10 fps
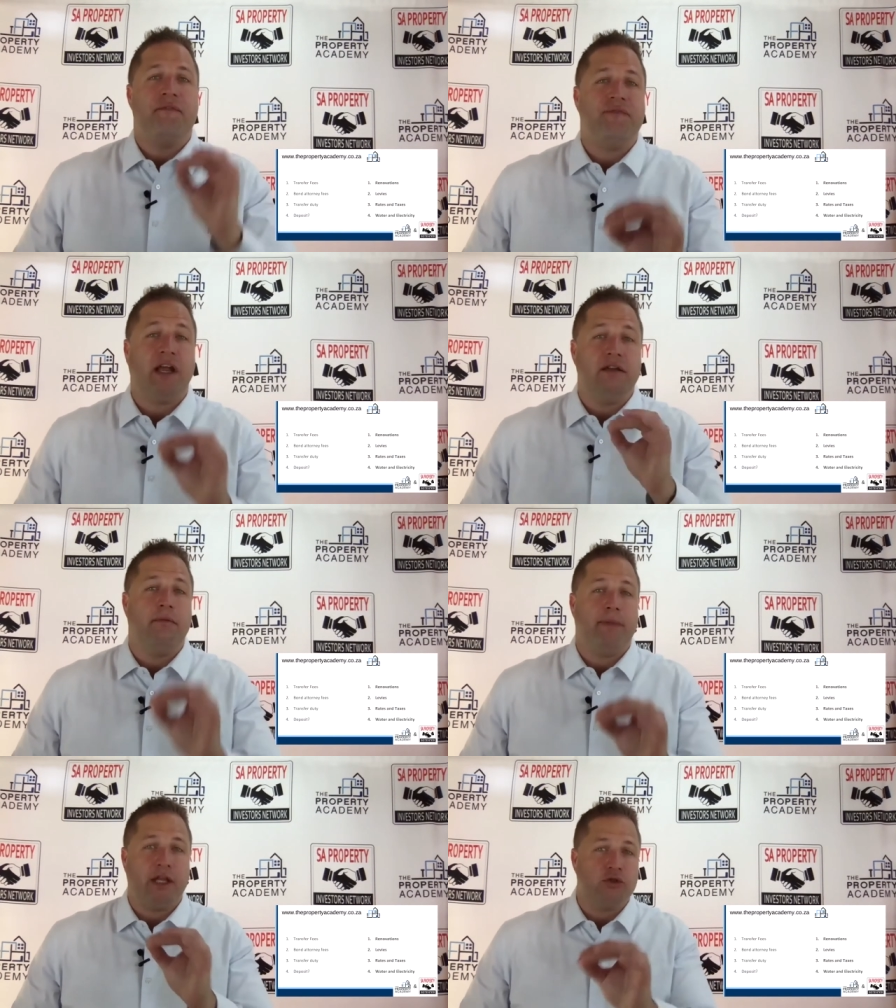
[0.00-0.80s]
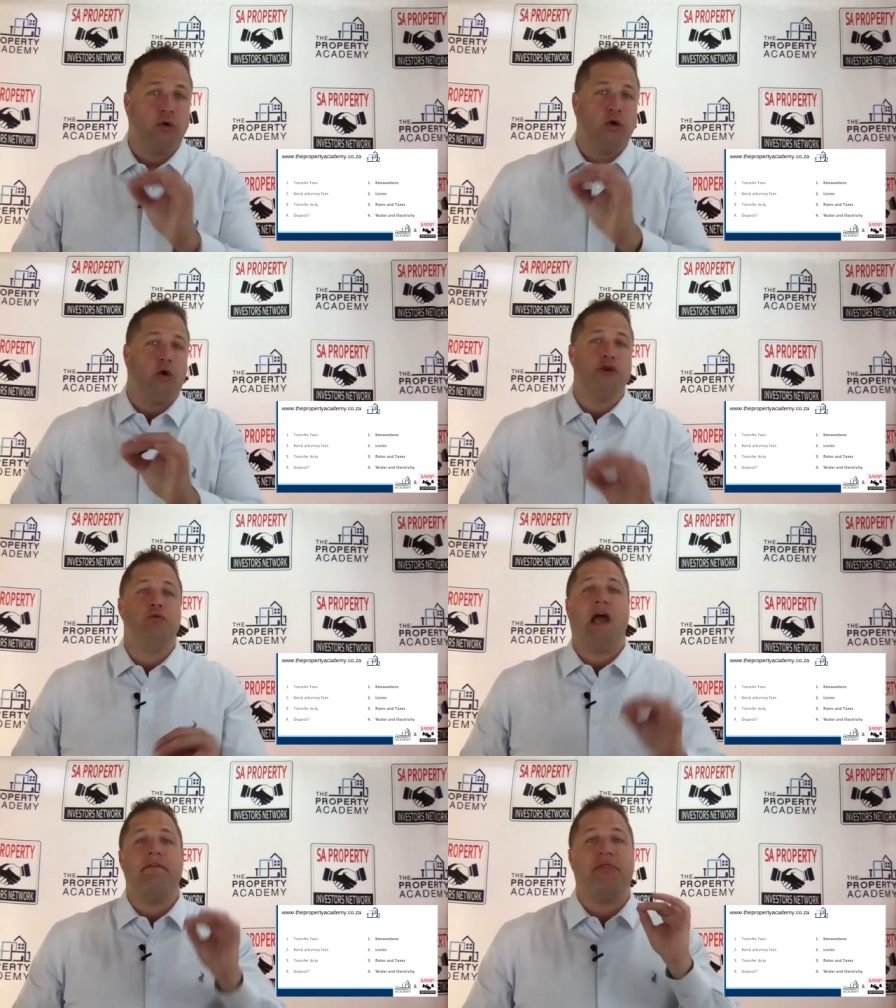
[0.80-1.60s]
Fundamental course.
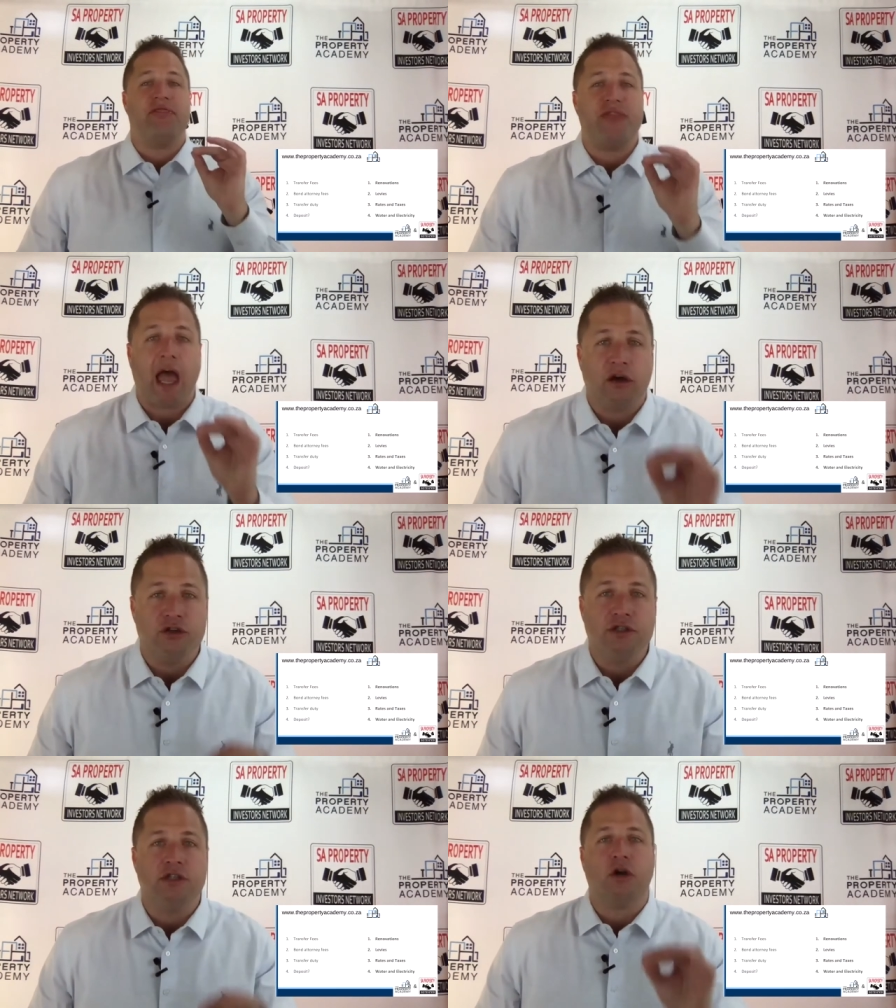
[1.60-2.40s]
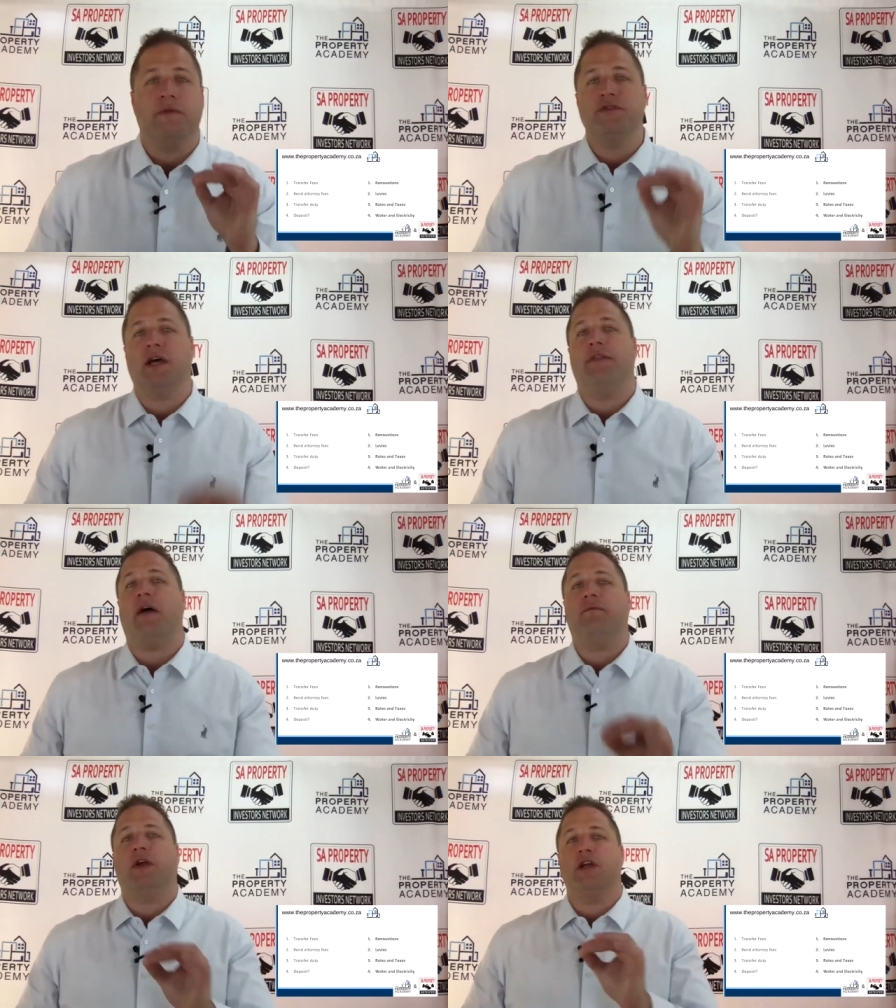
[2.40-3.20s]
We have thousands of South
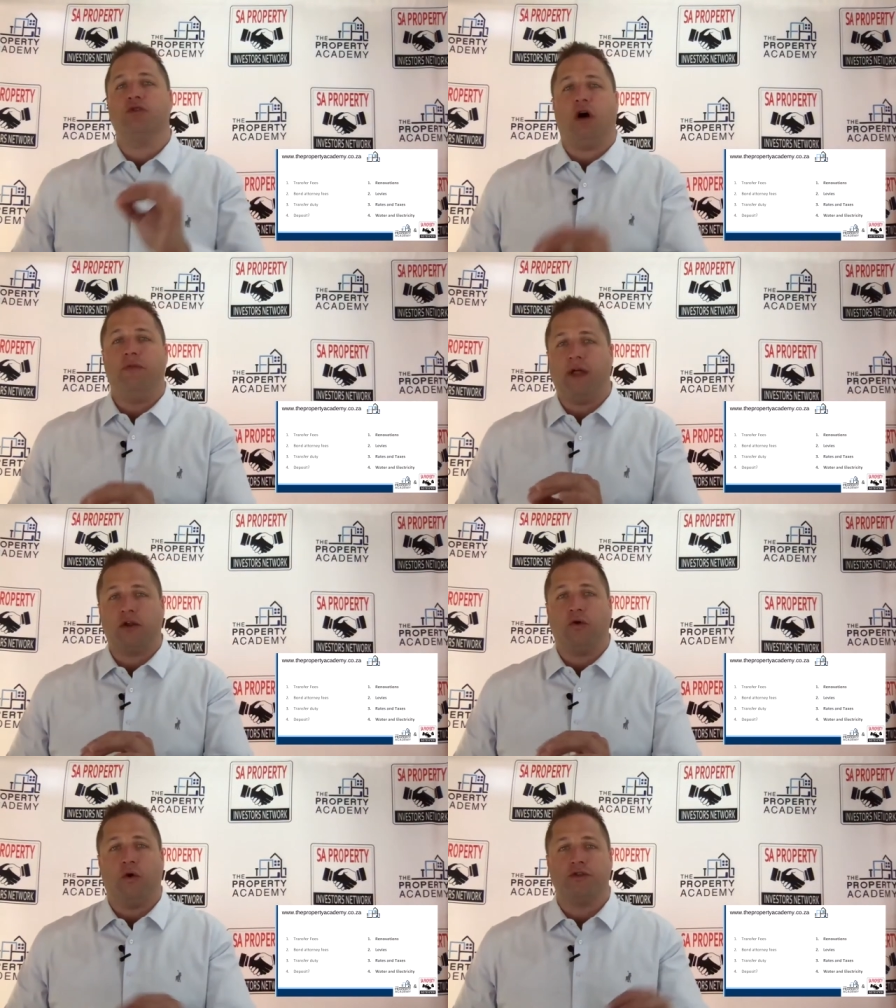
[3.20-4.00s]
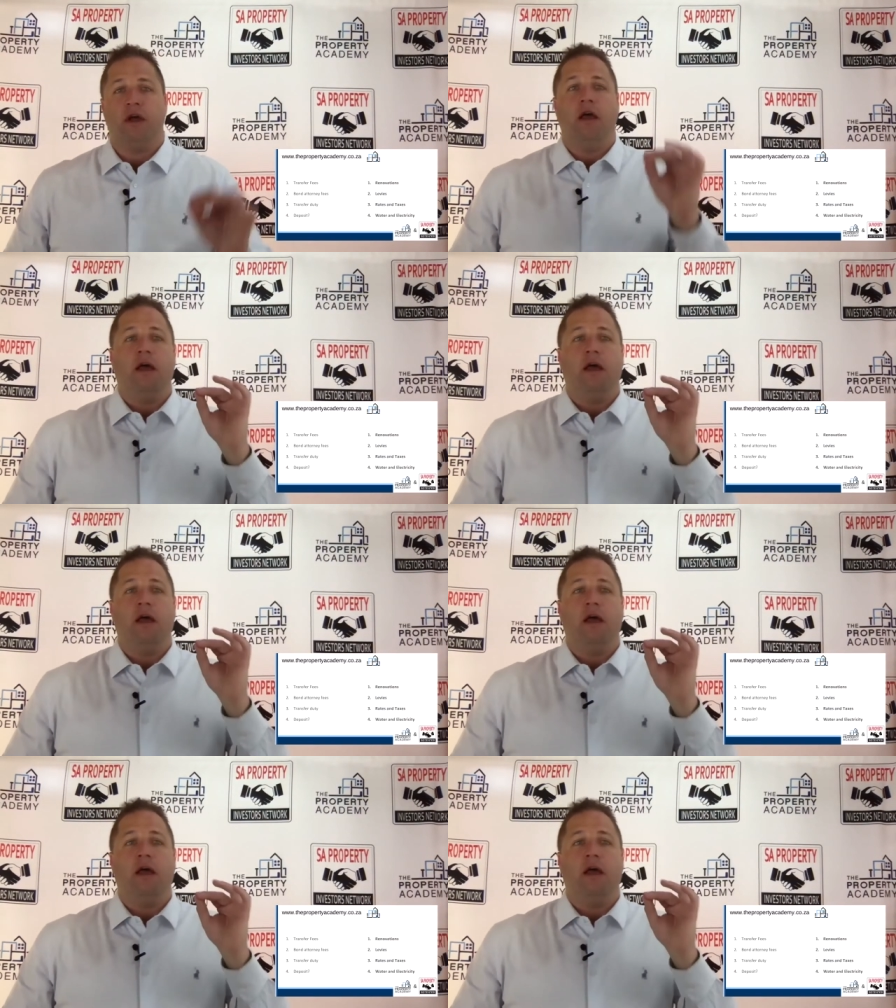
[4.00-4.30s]
Africans on that course